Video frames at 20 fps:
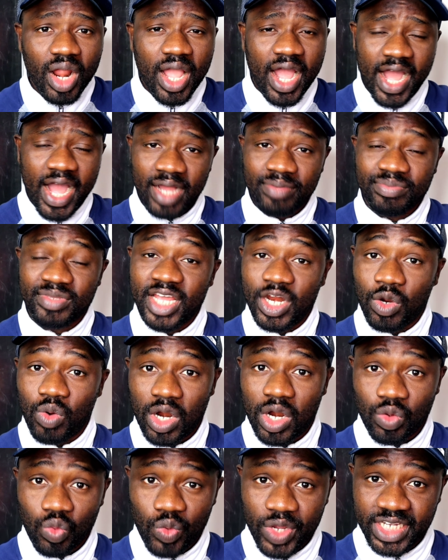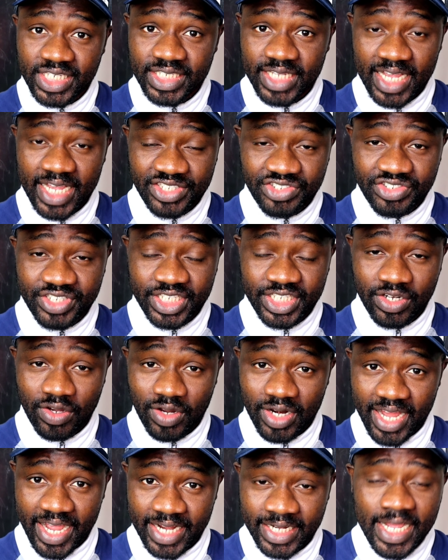31 weeks as written
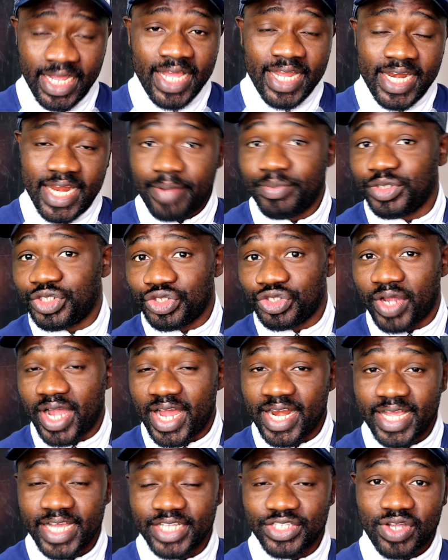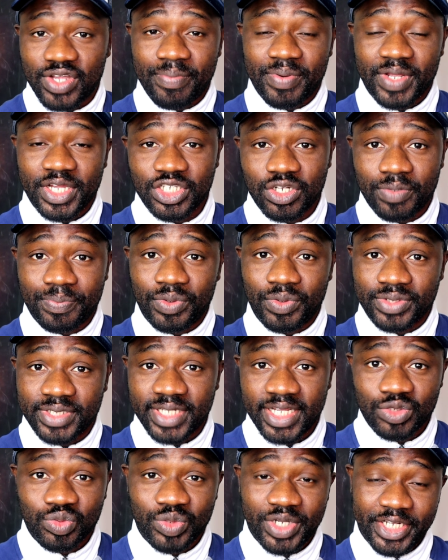online. That means you can't get your application
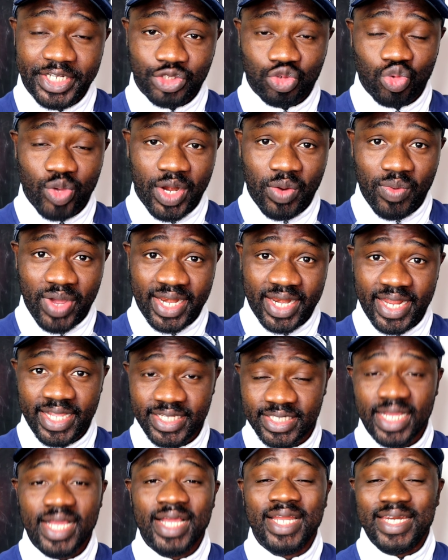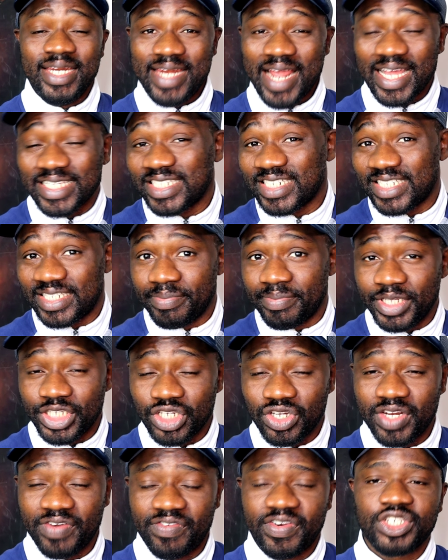processed within 21 days. That is the
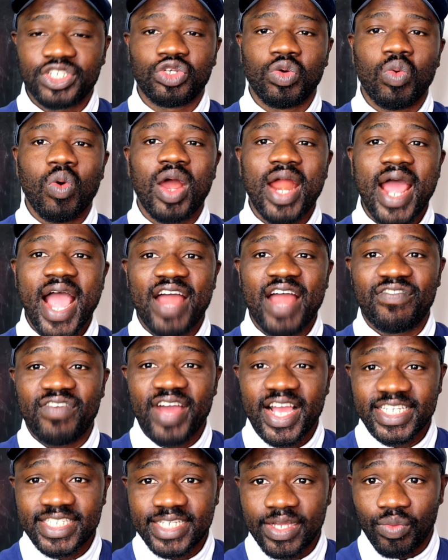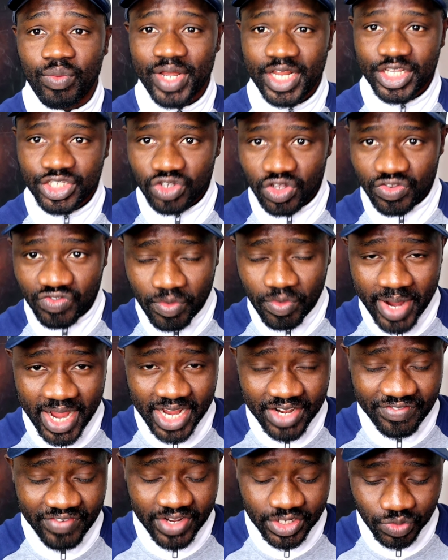major difference. So what I advised them when they sought for my
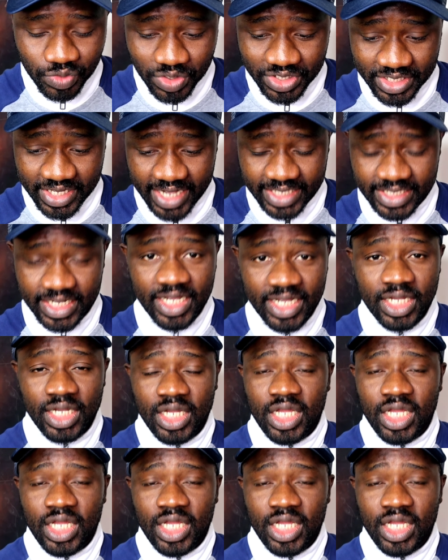advice was that